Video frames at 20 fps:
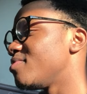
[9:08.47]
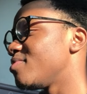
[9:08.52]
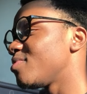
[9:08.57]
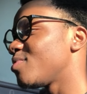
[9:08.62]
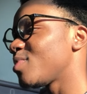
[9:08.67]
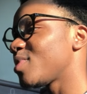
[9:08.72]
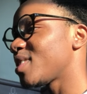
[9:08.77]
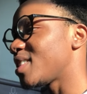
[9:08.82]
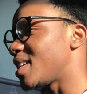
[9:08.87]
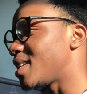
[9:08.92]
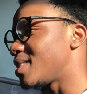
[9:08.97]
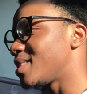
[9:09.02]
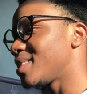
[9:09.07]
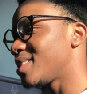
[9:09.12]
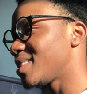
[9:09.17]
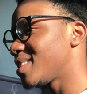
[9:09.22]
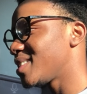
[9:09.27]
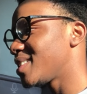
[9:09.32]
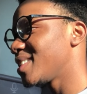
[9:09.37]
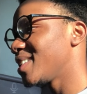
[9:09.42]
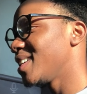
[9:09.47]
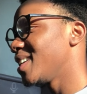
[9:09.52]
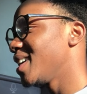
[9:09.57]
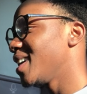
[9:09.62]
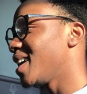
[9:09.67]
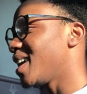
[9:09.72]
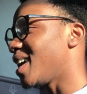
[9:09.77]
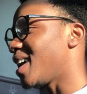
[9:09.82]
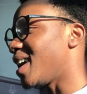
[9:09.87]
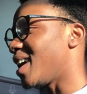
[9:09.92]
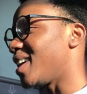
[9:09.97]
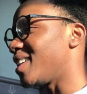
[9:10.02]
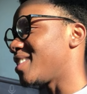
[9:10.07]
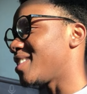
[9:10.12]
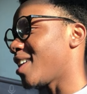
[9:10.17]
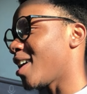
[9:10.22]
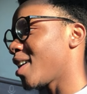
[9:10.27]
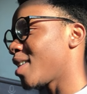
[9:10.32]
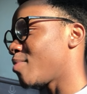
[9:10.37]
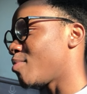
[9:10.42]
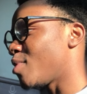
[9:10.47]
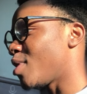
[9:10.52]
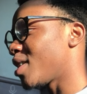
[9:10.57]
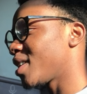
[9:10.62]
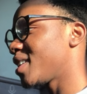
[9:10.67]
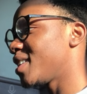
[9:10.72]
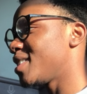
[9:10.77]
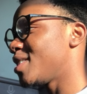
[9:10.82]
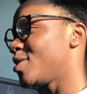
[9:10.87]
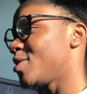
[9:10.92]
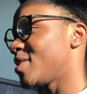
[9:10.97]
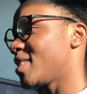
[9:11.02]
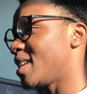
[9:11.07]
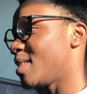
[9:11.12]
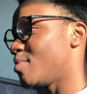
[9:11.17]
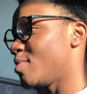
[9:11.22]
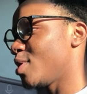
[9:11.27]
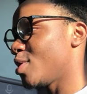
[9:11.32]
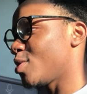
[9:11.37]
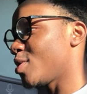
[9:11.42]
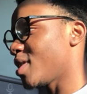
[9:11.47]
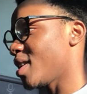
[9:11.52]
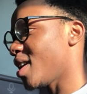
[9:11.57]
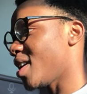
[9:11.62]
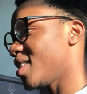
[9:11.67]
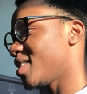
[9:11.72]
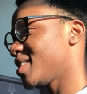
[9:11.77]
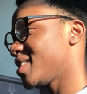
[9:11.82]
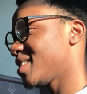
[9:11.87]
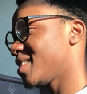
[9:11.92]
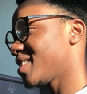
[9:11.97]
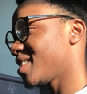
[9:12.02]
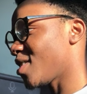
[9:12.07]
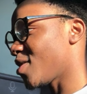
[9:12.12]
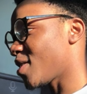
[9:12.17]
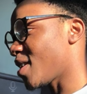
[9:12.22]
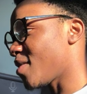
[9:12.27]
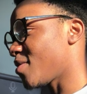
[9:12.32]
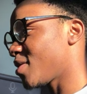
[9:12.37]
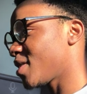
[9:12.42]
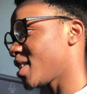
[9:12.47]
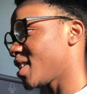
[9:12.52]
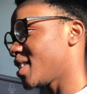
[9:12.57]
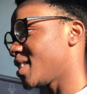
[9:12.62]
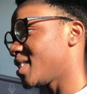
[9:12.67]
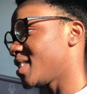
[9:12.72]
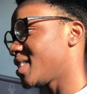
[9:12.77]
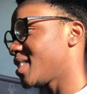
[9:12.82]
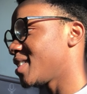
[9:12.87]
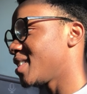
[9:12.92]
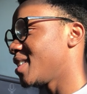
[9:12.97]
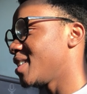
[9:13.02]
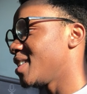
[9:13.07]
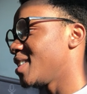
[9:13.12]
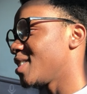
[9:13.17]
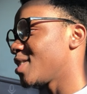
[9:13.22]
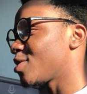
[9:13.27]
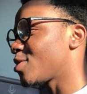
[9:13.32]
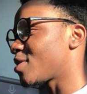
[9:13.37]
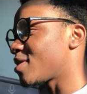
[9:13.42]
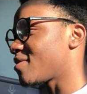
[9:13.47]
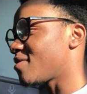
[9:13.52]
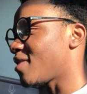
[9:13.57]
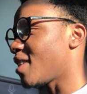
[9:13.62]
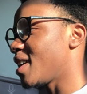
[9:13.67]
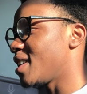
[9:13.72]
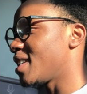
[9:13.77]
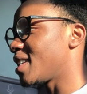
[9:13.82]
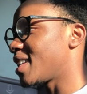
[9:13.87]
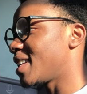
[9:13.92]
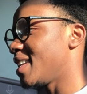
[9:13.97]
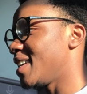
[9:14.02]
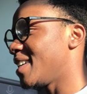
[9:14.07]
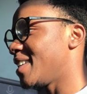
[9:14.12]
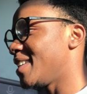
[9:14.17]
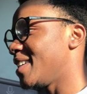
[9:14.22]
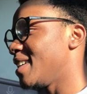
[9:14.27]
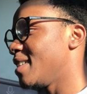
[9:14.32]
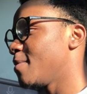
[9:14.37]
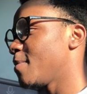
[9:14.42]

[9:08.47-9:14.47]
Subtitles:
Sense. Target market, you said middle class, South Africans. So define it clearly.